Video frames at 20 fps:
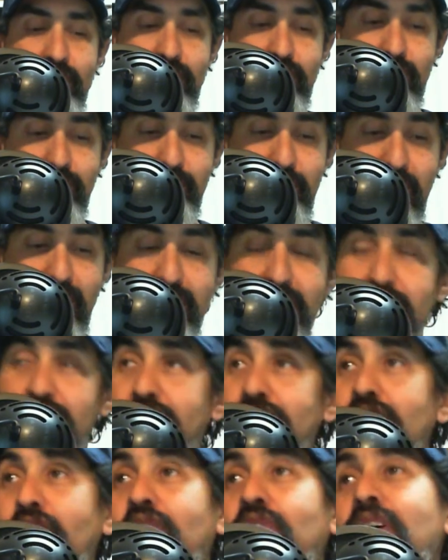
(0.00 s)
to be able to
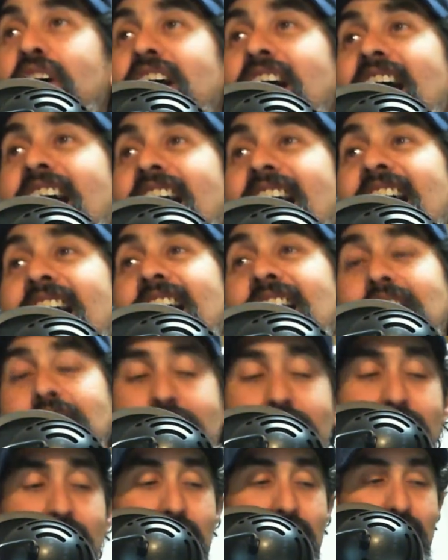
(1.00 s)
show what it
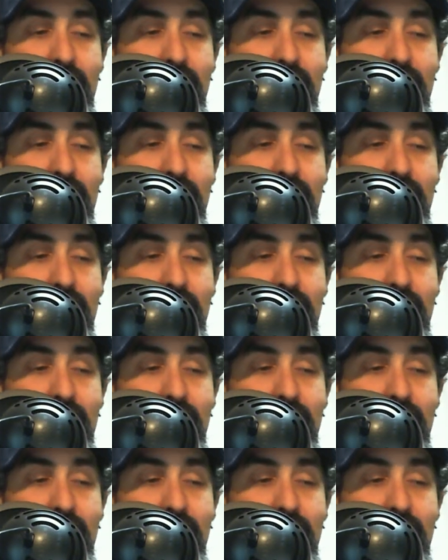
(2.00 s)
has